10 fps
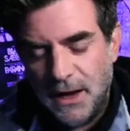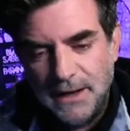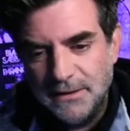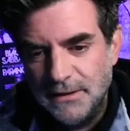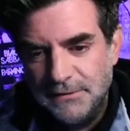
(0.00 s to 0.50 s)

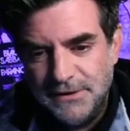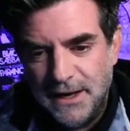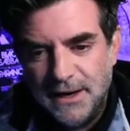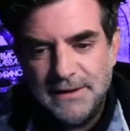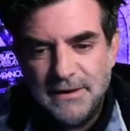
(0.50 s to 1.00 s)
I loved it.
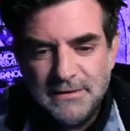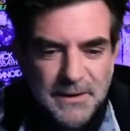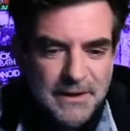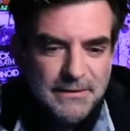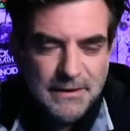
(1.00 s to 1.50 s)
And I talked
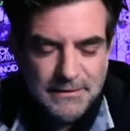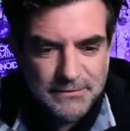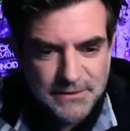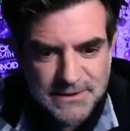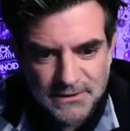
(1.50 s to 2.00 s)
about it in the
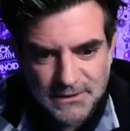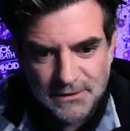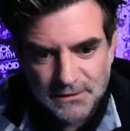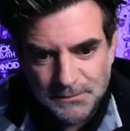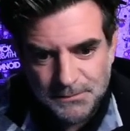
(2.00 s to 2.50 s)
recent
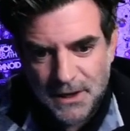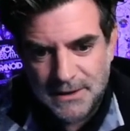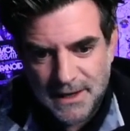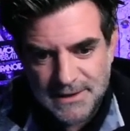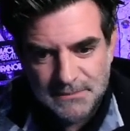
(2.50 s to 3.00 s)
Cure
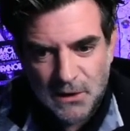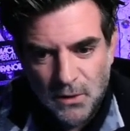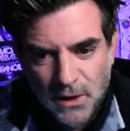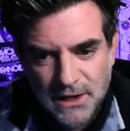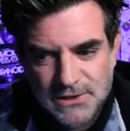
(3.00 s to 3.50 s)
podcast about
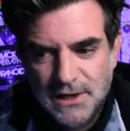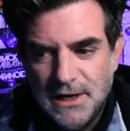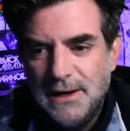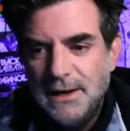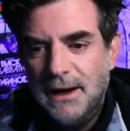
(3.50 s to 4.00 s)
Wish.
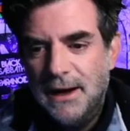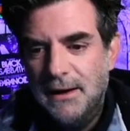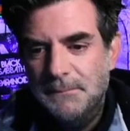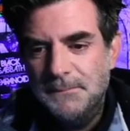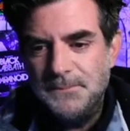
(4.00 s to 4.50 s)

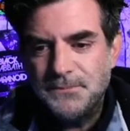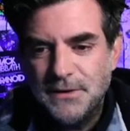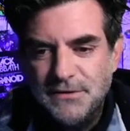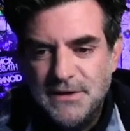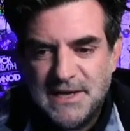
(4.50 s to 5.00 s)

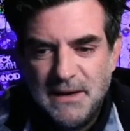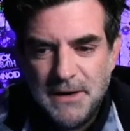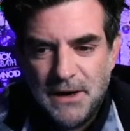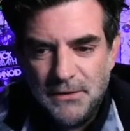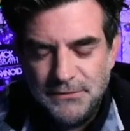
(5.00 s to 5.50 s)
This came
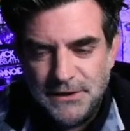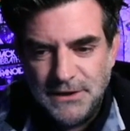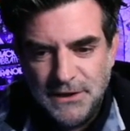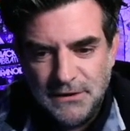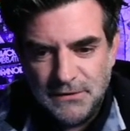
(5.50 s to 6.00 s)
out a
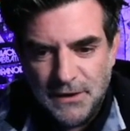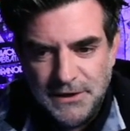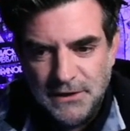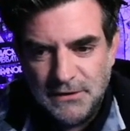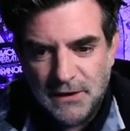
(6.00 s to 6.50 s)

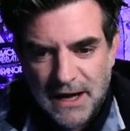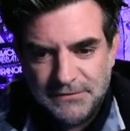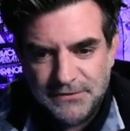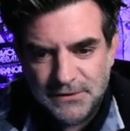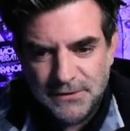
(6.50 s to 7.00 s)
year
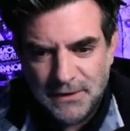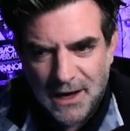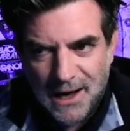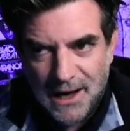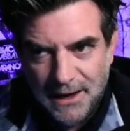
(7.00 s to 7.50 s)
after
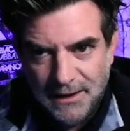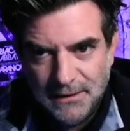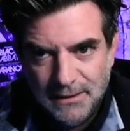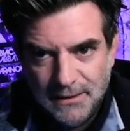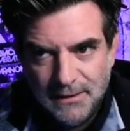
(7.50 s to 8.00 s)
High,
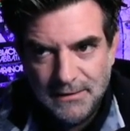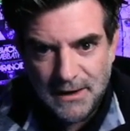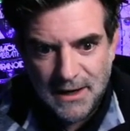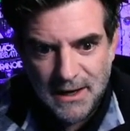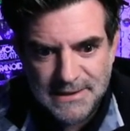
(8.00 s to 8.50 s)
the
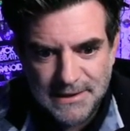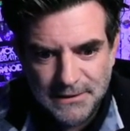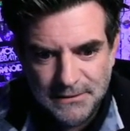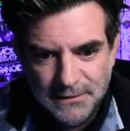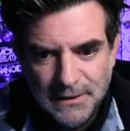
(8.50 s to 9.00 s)
High
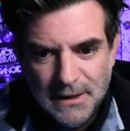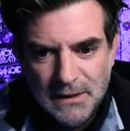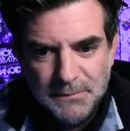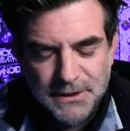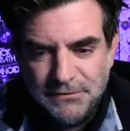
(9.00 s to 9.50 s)
single,
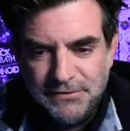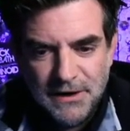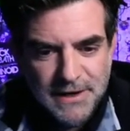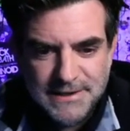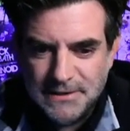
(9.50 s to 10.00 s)
but they're
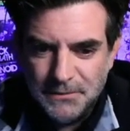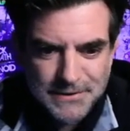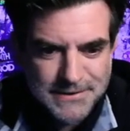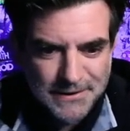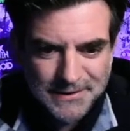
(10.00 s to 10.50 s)
very similar
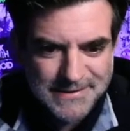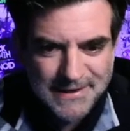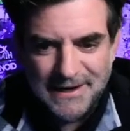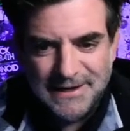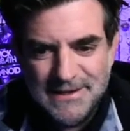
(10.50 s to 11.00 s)
songs.
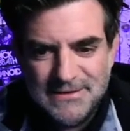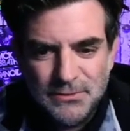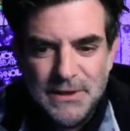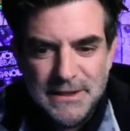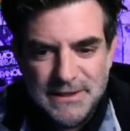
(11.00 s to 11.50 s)
Like, this
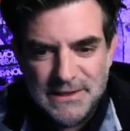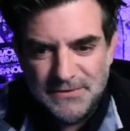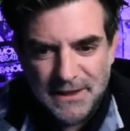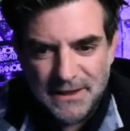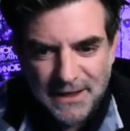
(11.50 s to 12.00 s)
really does
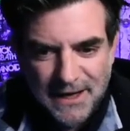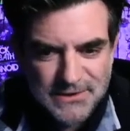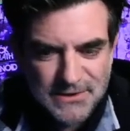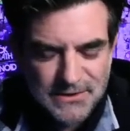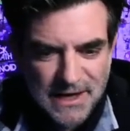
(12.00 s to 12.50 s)
feel like an
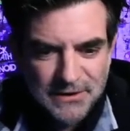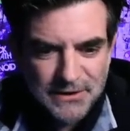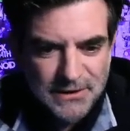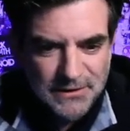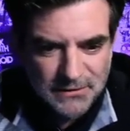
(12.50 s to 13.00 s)
answer to how the
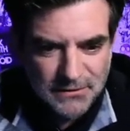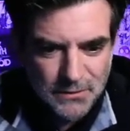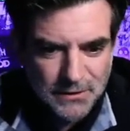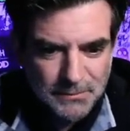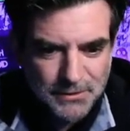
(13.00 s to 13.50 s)
Cure
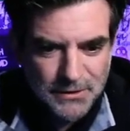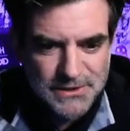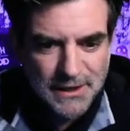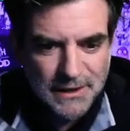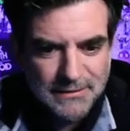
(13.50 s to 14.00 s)
were
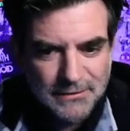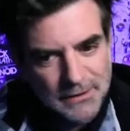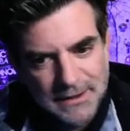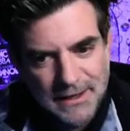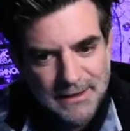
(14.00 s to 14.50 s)
approaching the
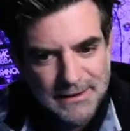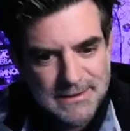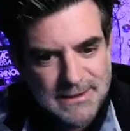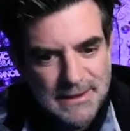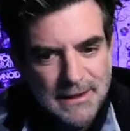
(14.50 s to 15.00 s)
early
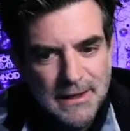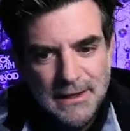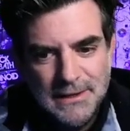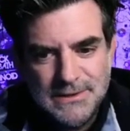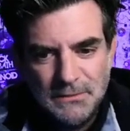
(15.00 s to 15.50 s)
90s
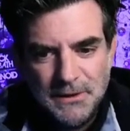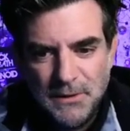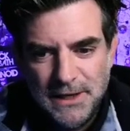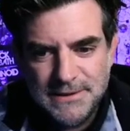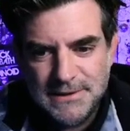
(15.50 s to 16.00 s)
in so many
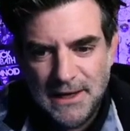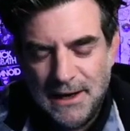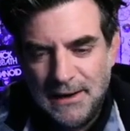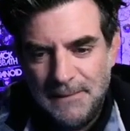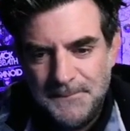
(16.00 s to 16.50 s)
ways.
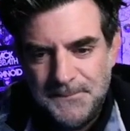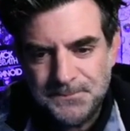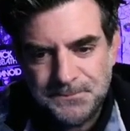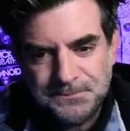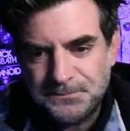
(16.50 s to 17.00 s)

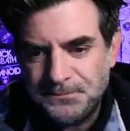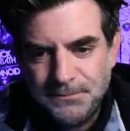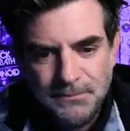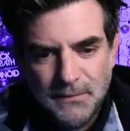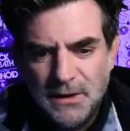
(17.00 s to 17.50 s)

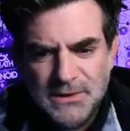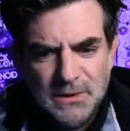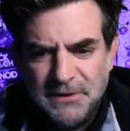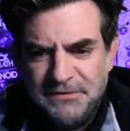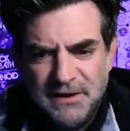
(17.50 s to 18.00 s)
It's one
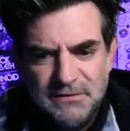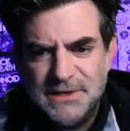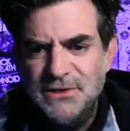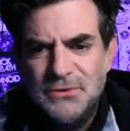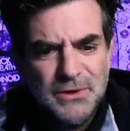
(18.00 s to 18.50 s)
of my favorites.
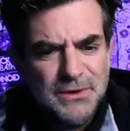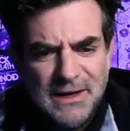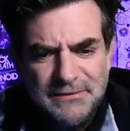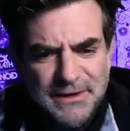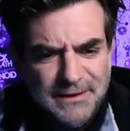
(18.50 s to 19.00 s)
And New Order
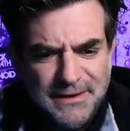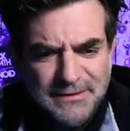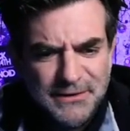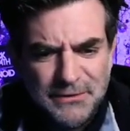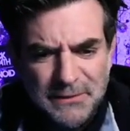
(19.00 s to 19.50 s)
love it, and they
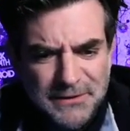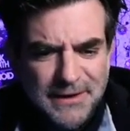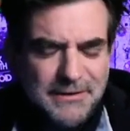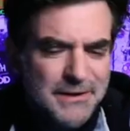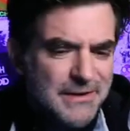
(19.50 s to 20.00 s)
did great with it.
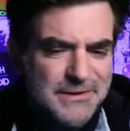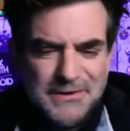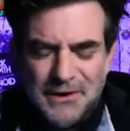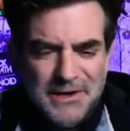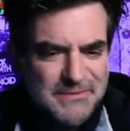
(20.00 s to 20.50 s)
And there's
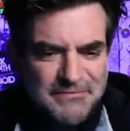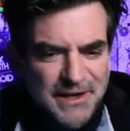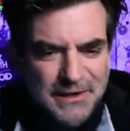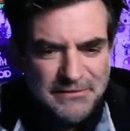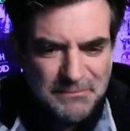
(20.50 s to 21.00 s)
an awesome
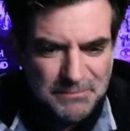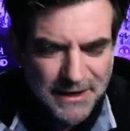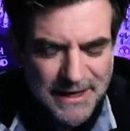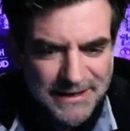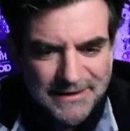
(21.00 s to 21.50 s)
video of them
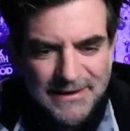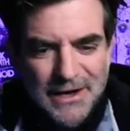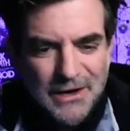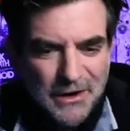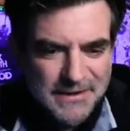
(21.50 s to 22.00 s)
playing it
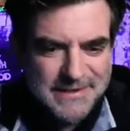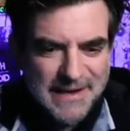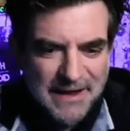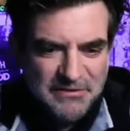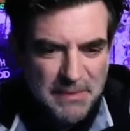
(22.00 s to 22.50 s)
on the
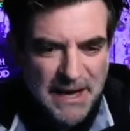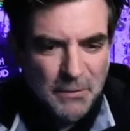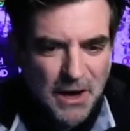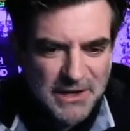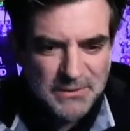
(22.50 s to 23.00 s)
set of
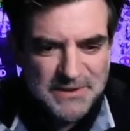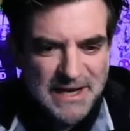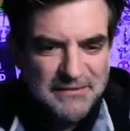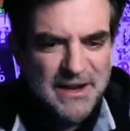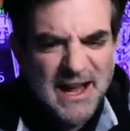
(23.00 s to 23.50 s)
Baywatch with
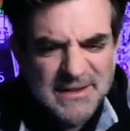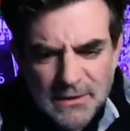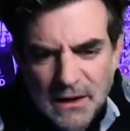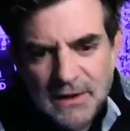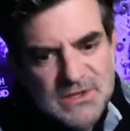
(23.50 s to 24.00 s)
David
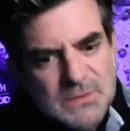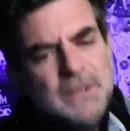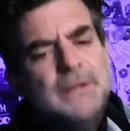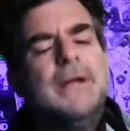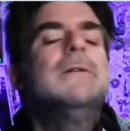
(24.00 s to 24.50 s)
Hasselhoff just
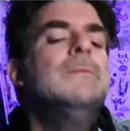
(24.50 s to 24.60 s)
being like